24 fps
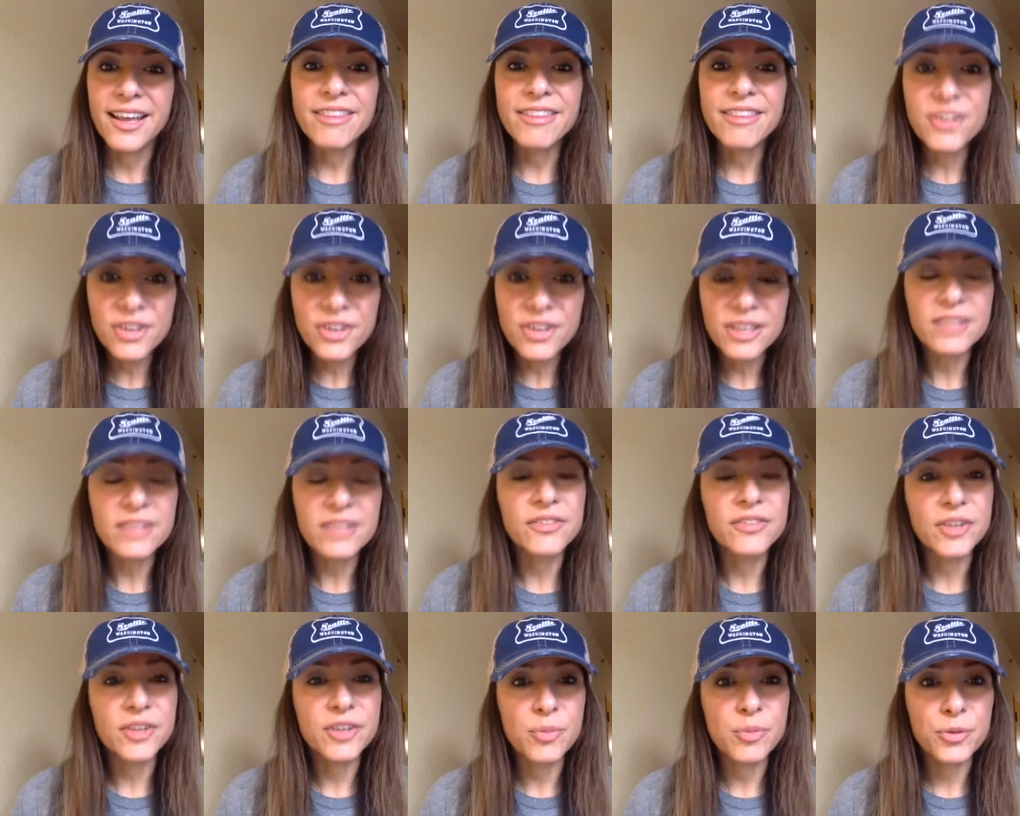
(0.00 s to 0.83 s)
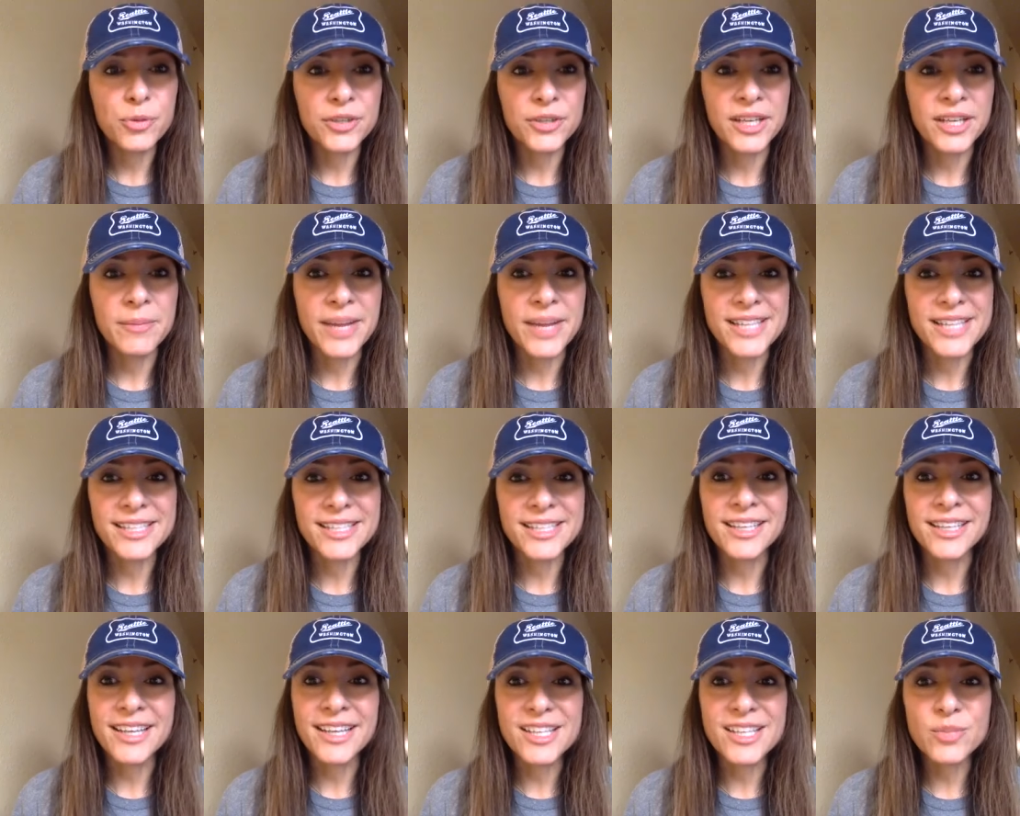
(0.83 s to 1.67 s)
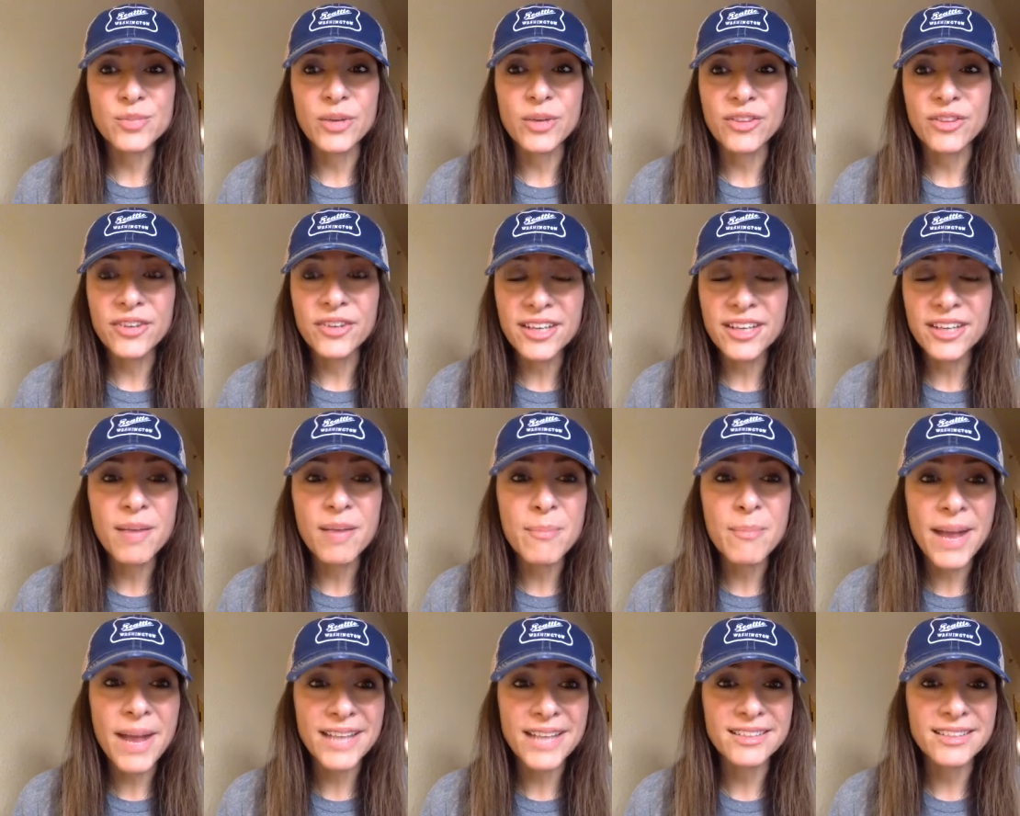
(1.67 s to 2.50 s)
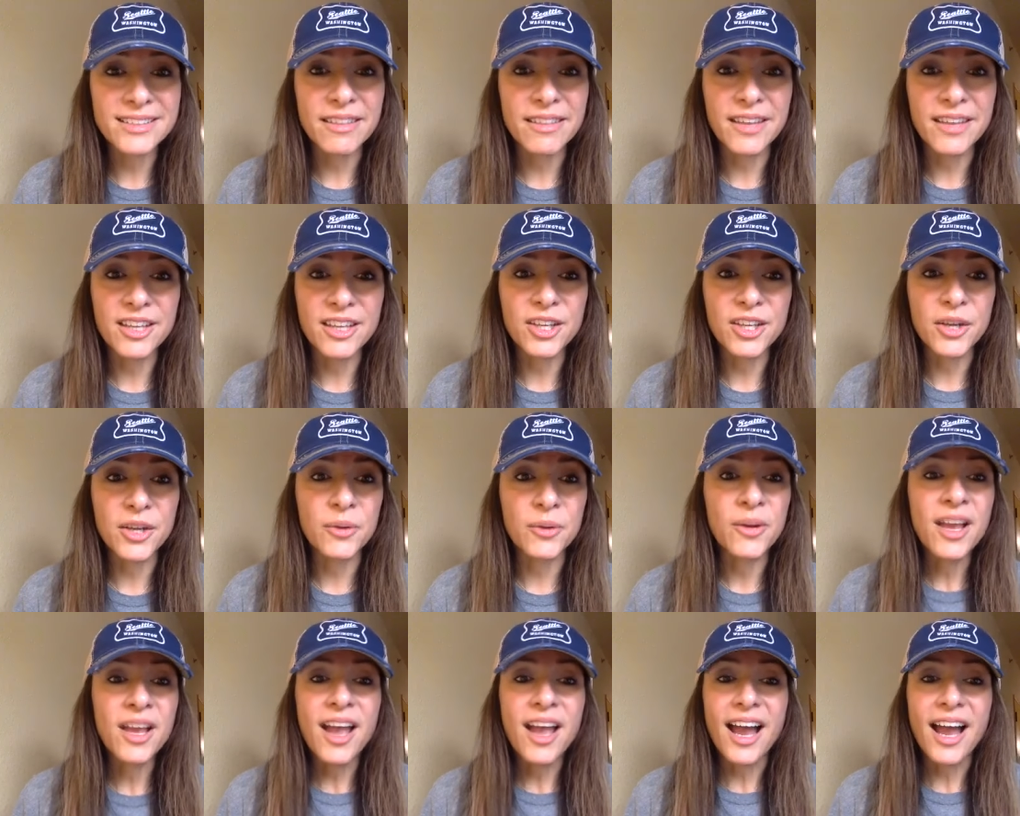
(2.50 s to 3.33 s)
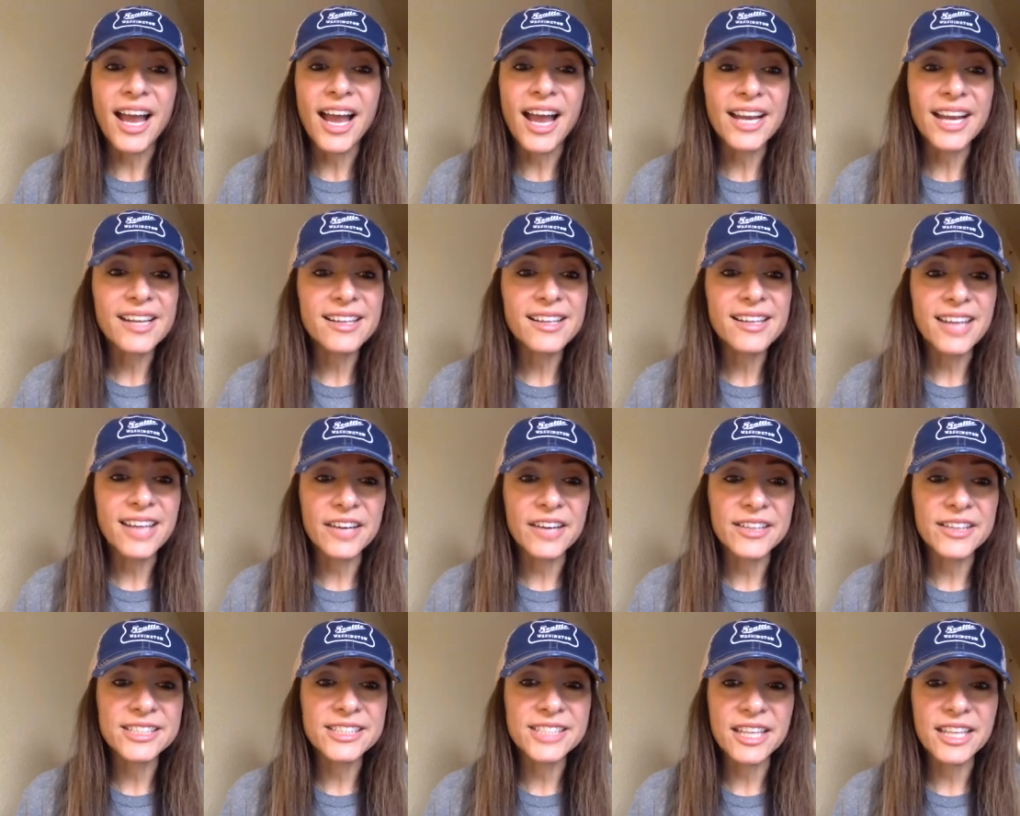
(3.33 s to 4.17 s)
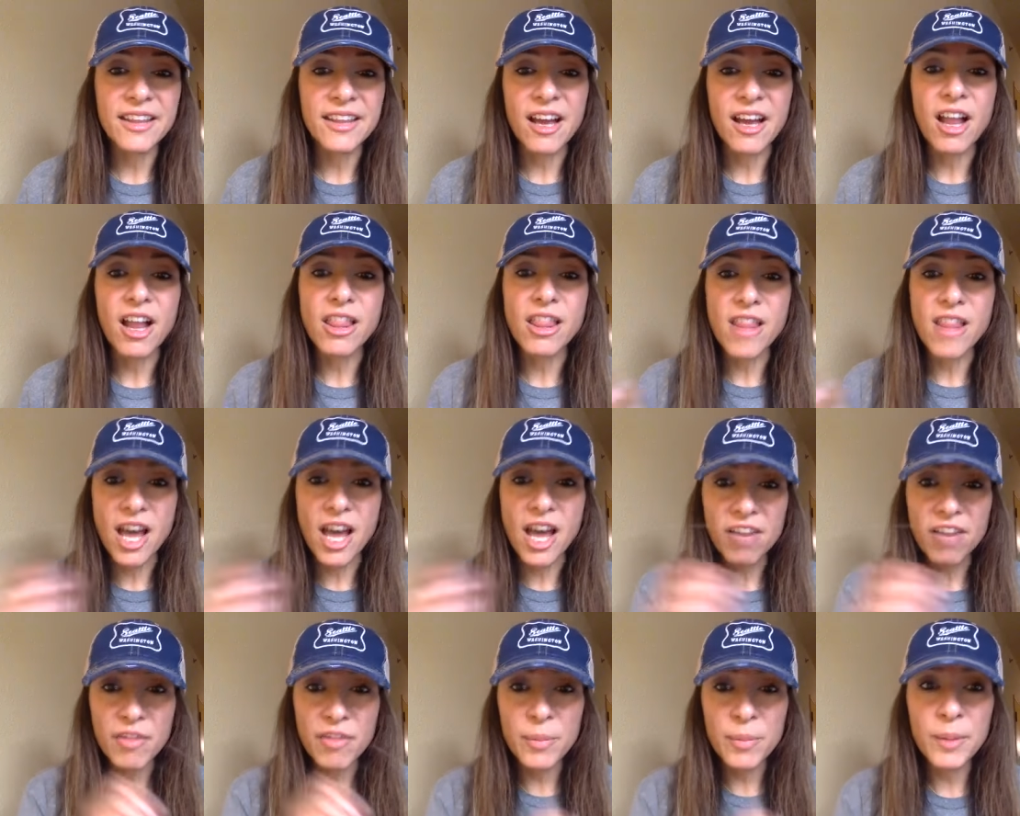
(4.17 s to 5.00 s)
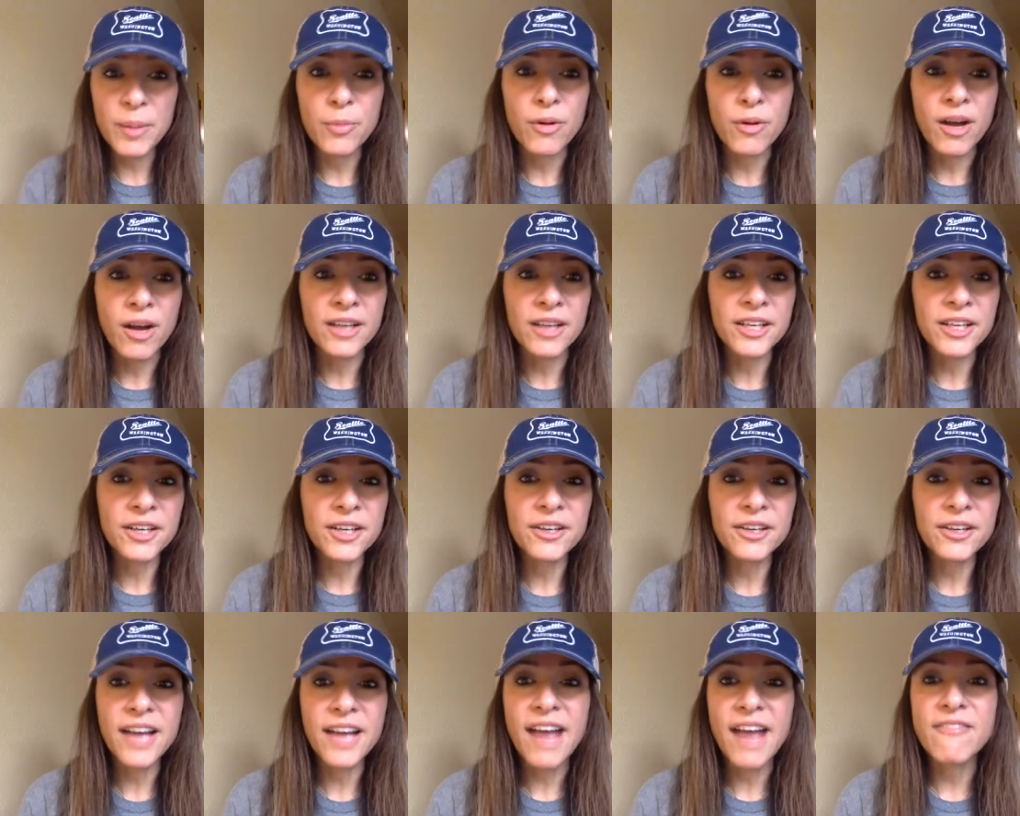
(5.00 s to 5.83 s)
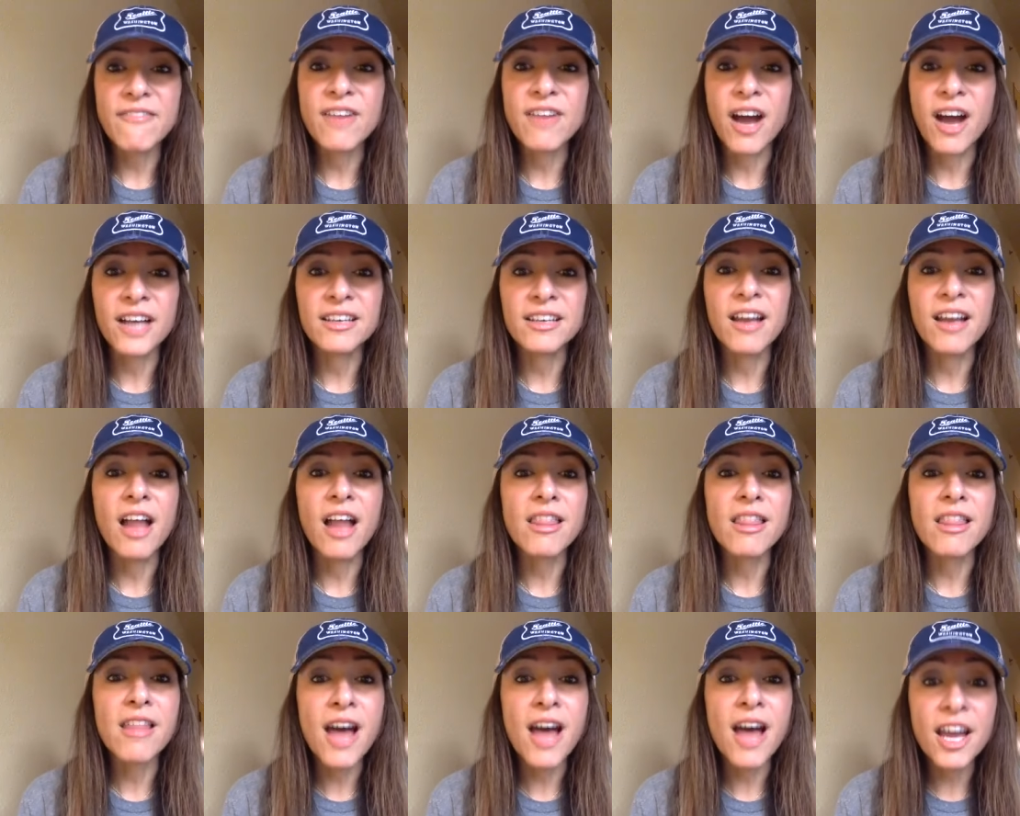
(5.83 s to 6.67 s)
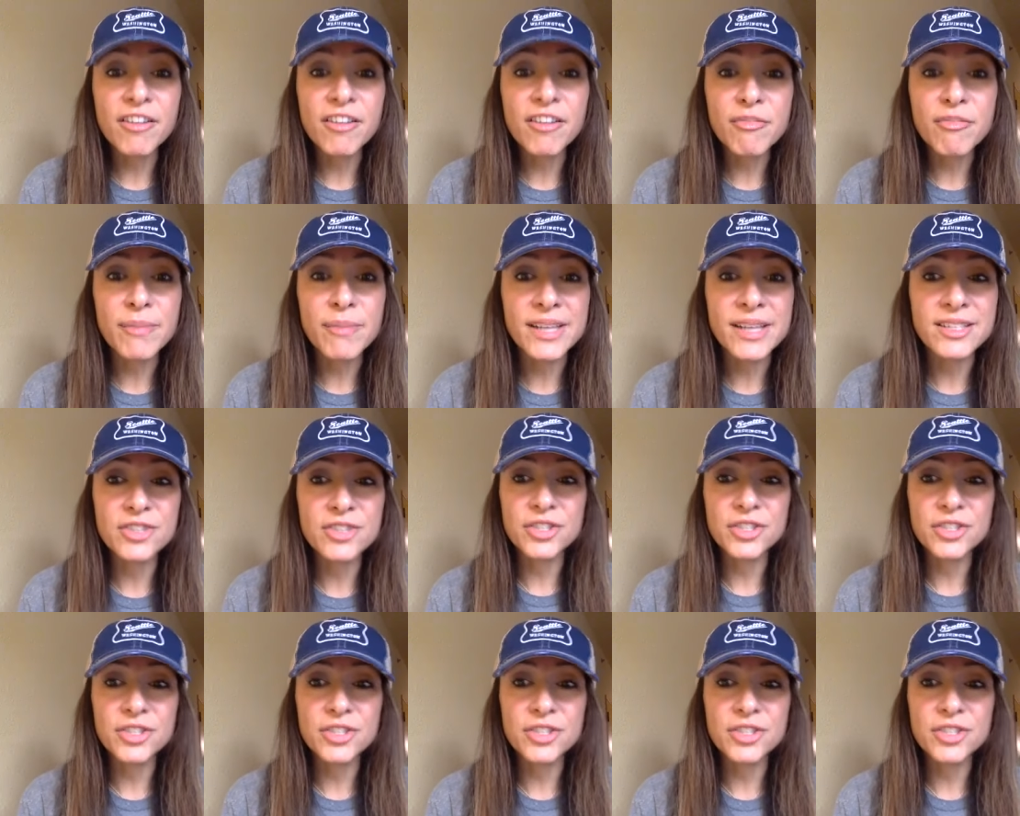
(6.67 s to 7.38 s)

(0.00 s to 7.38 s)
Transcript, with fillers: You're gonna feel pretty amazing, and guess what? They're gonna come back to thank you. I can guarantee that a lot of the people on here have gotten a lot of messages